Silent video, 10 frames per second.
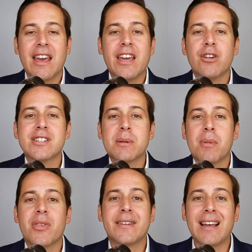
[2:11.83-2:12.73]
Here are some
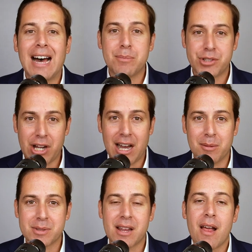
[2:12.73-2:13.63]
of the top
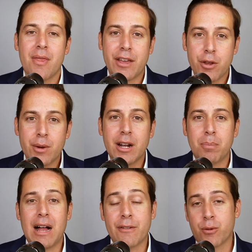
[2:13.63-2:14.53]
jobs that you can
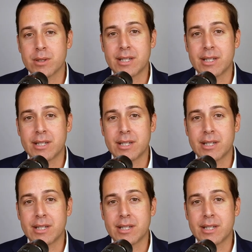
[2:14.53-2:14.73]
apply for